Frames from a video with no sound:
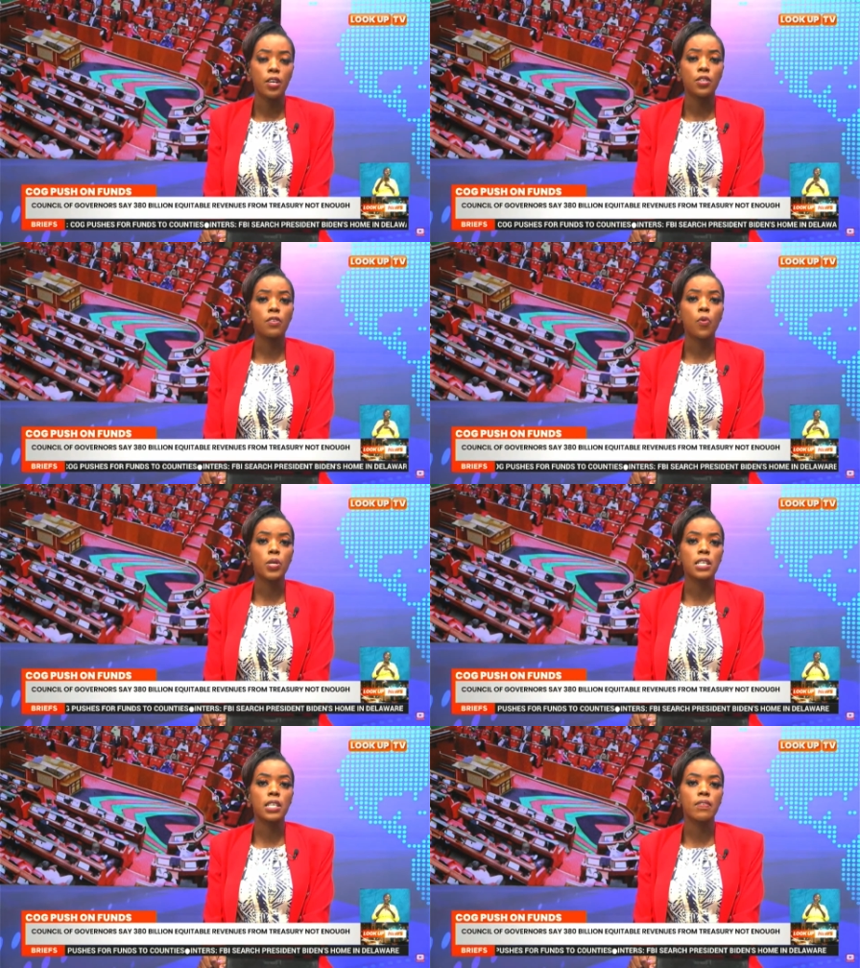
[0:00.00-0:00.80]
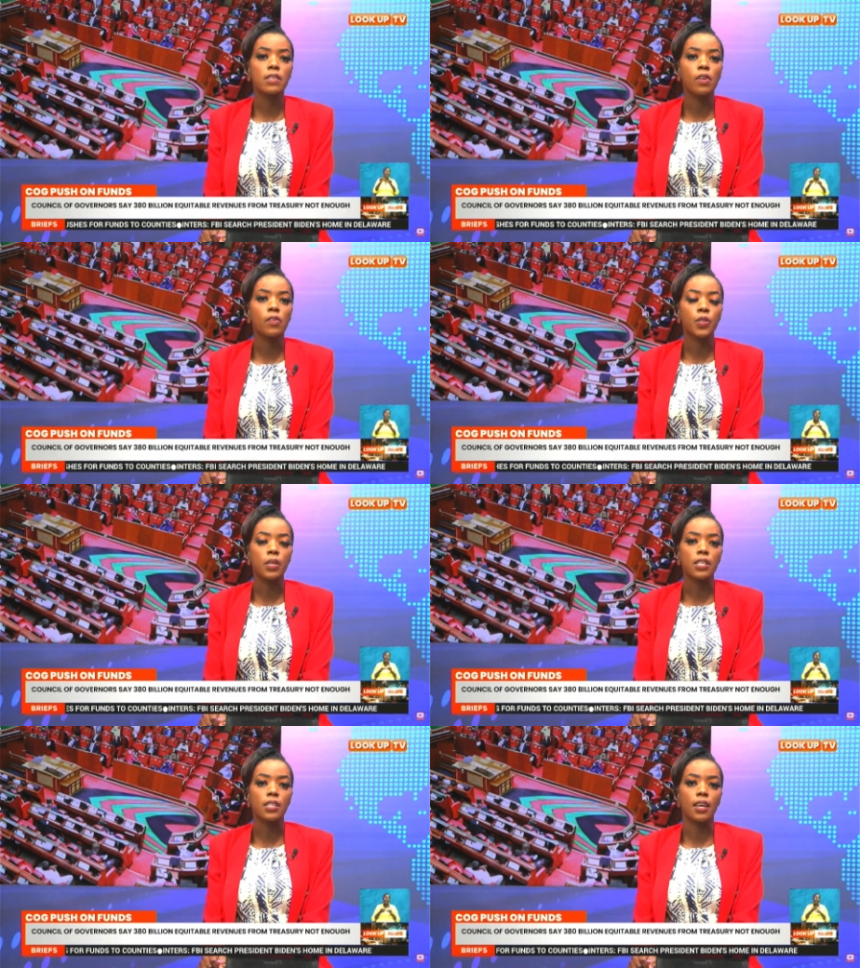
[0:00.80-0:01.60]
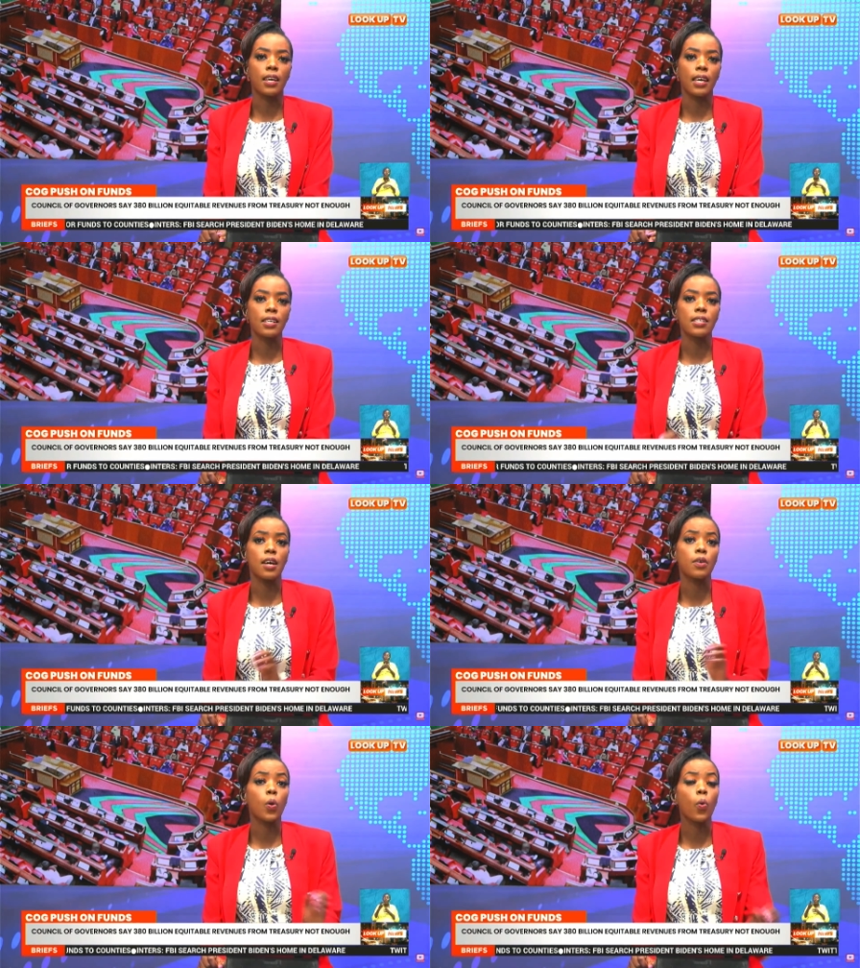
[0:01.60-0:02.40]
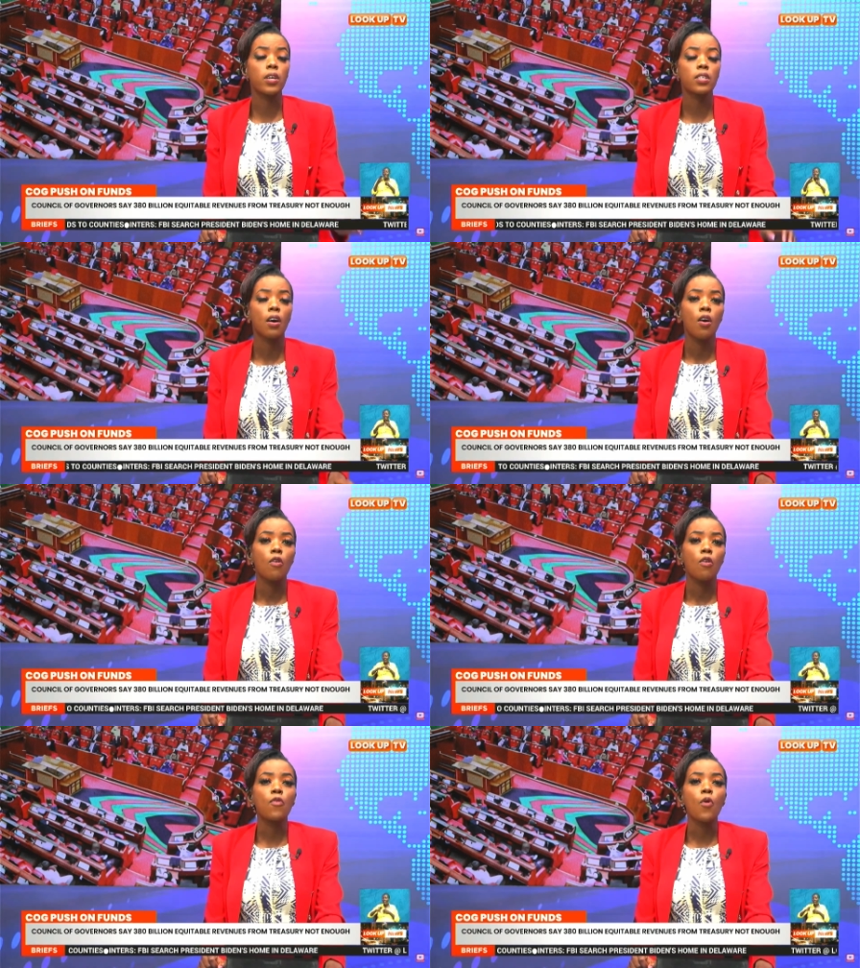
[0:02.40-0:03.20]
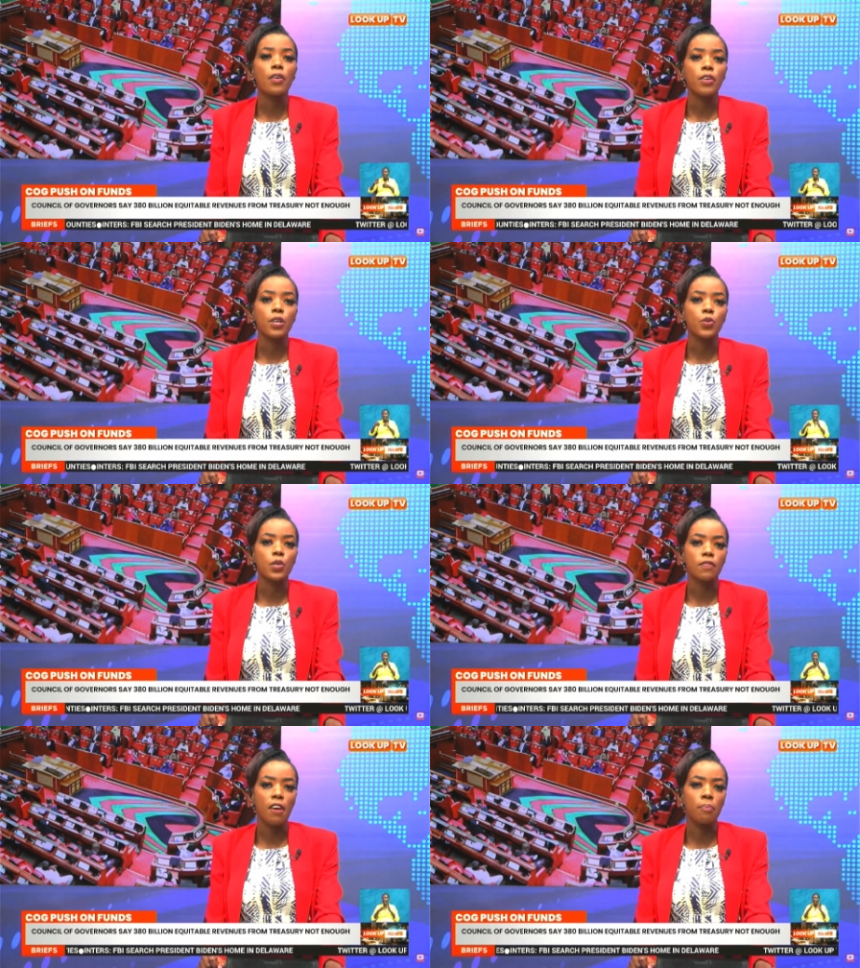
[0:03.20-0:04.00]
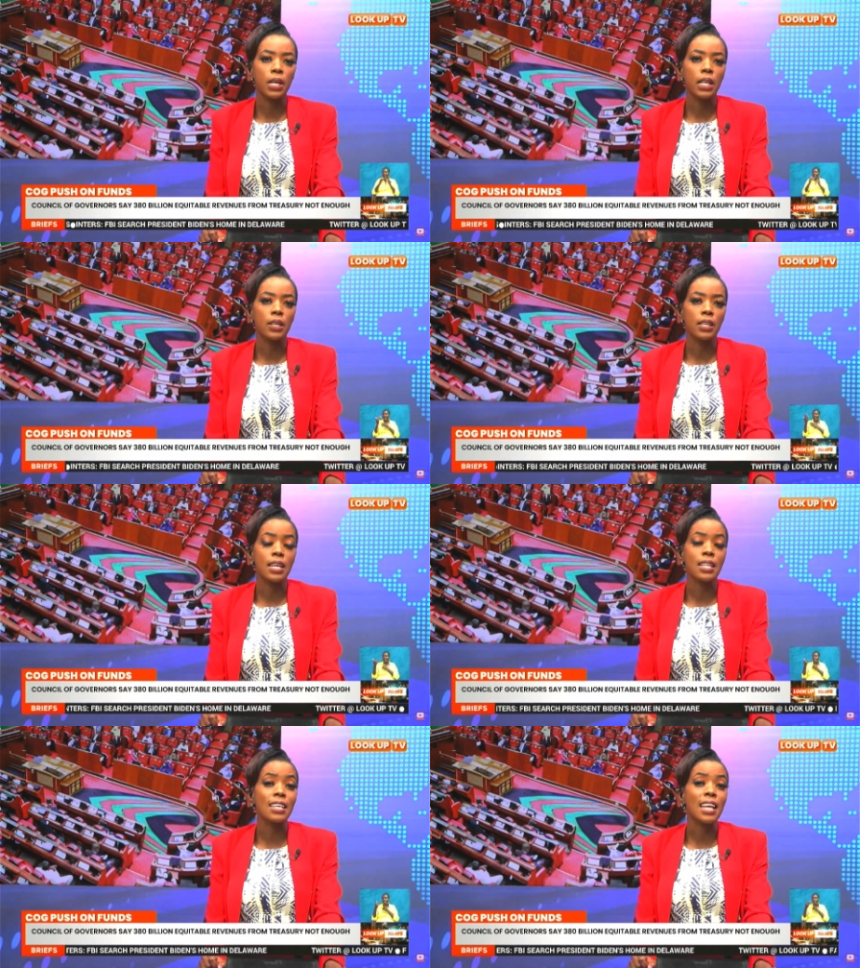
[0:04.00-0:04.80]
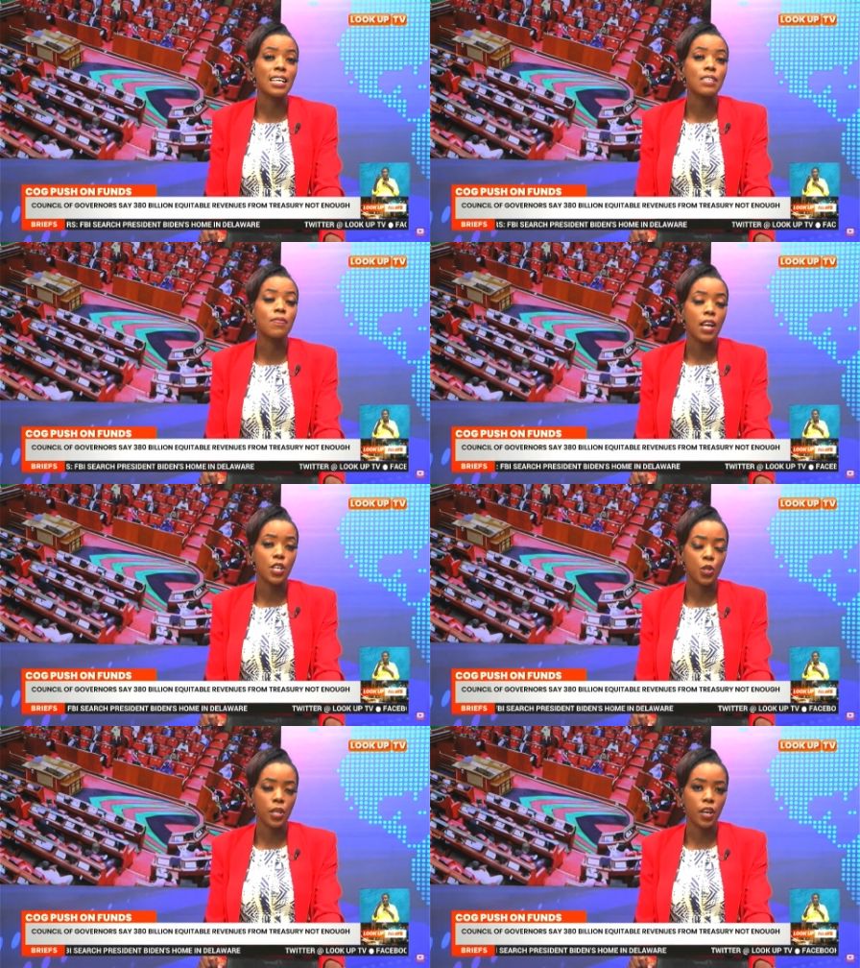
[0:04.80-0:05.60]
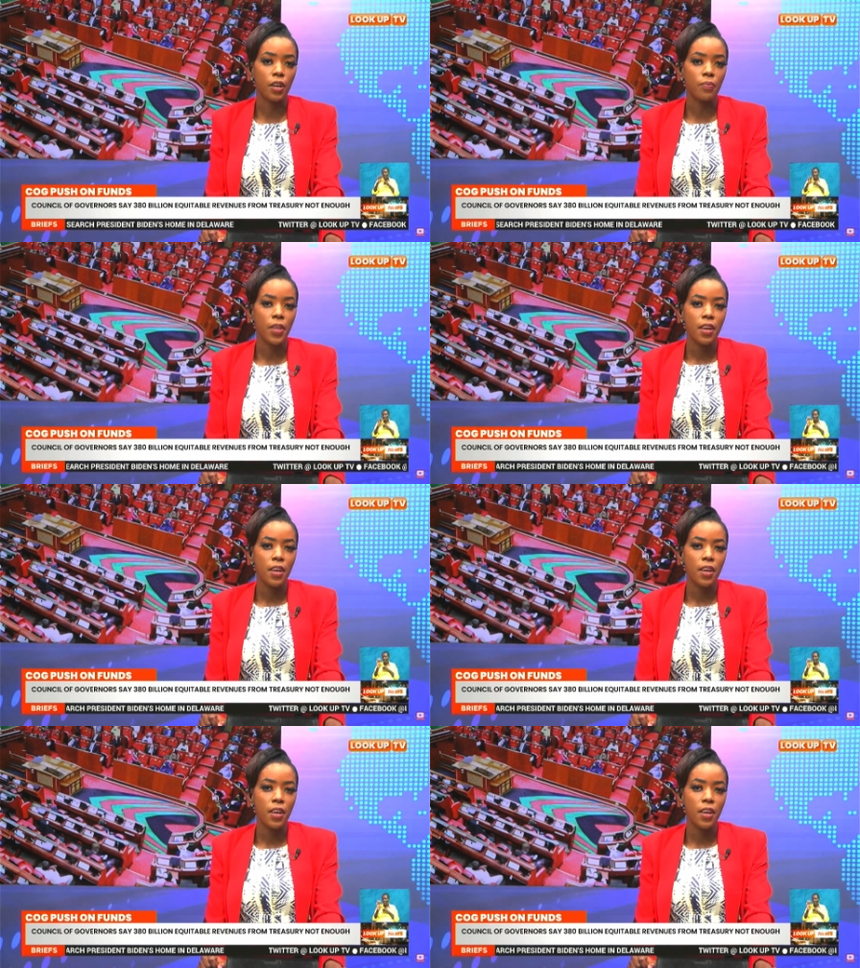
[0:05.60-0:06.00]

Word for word: to the 47 devolved units against a request of 425 billion in the next financial year.